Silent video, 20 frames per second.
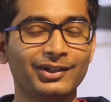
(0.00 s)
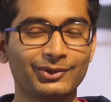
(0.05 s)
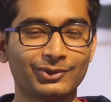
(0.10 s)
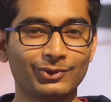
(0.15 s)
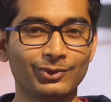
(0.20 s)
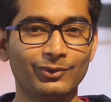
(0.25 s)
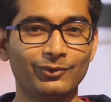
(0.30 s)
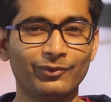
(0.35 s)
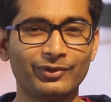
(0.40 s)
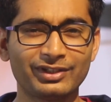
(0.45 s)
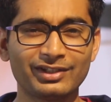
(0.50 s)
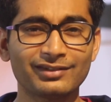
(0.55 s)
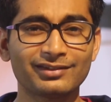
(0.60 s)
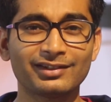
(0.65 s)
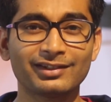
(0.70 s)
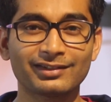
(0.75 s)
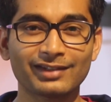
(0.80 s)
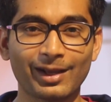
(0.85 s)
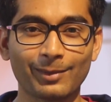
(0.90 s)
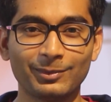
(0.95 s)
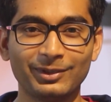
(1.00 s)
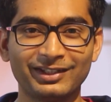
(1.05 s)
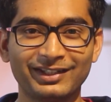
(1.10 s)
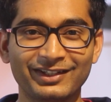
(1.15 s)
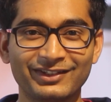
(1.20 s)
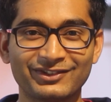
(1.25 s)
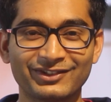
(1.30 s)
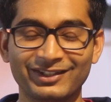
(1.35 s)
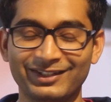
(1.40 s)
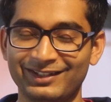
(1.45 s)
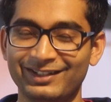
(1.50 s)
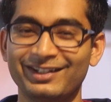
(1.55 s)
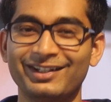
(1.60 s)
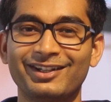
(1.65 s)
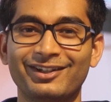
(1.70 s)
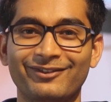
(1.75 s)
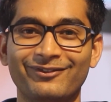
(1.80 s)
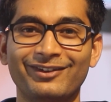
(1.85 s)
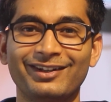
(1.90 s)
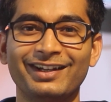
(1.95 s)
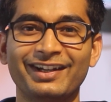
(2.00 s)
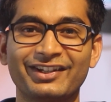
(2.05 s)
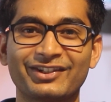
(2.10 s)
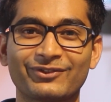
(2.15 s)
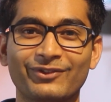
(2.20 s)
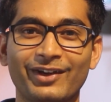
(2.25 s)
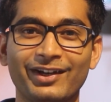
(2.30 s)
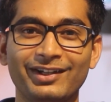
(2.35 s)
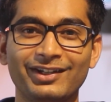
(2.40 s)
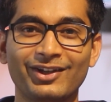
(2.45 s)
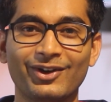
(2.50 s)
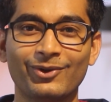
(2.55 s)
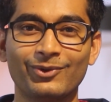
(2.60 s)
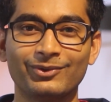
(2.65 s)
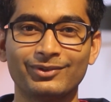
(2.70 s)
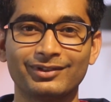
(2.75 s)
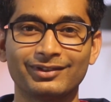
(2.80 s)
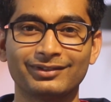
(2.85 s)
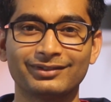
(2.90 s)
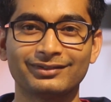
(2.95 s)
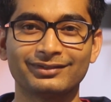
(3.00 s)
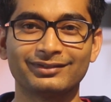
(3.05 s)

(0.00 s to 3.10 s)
So which is this application? Well, let's find out.